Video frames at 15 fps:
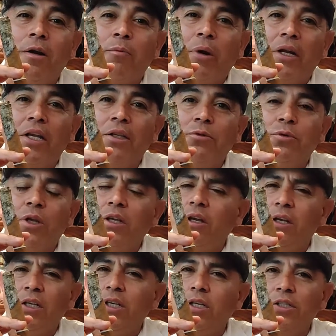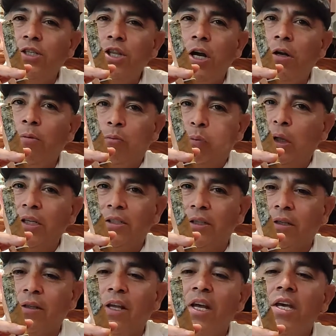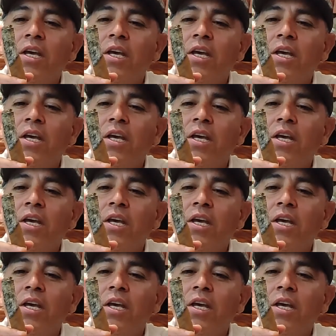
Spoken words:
but it is not unpleasant.